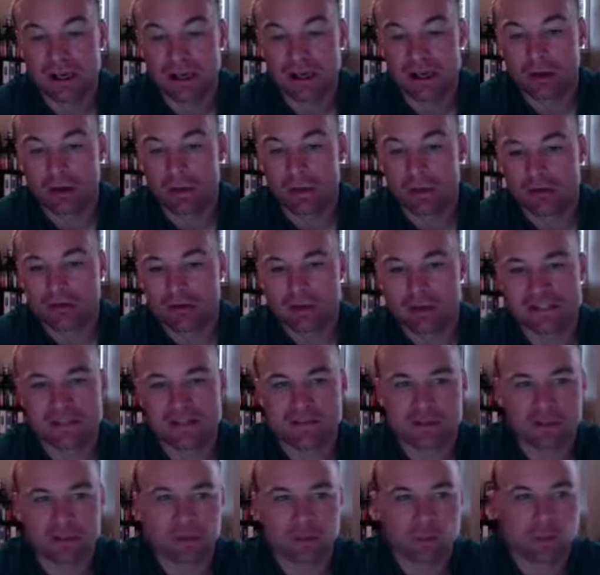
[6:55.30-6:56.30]
Hope everybody's
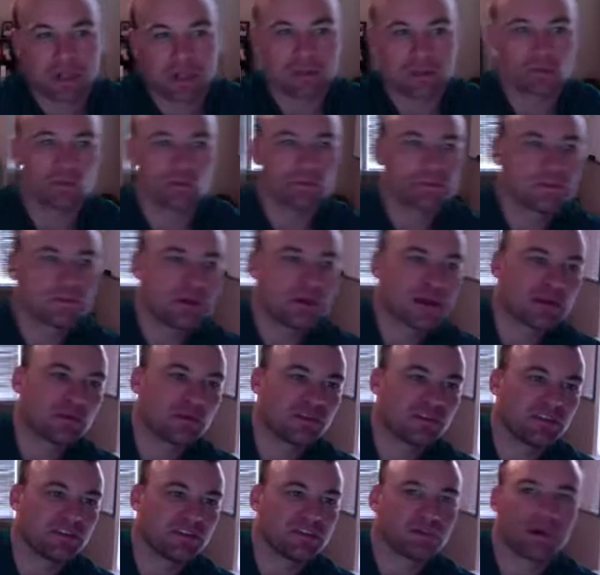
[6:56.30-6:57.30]
having a good week. We'll be back
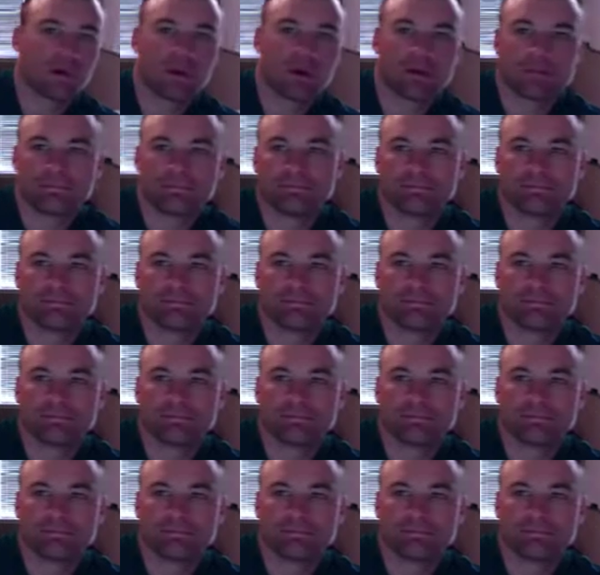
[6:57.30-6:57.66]
with you tomorrow.